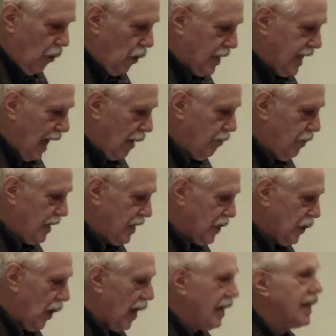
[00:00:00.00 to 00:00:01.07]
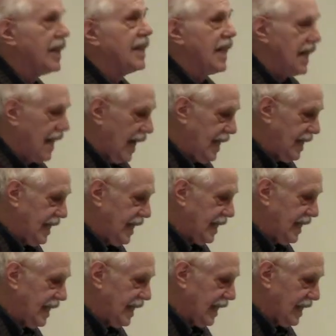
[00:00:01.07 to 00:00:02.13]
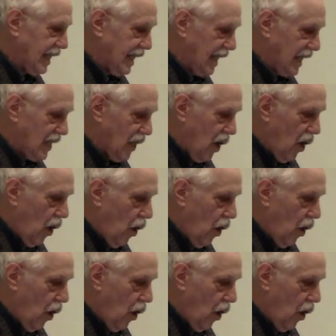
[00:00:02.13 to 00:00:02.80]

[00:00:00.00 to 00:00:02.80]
which had been started in the 1960s,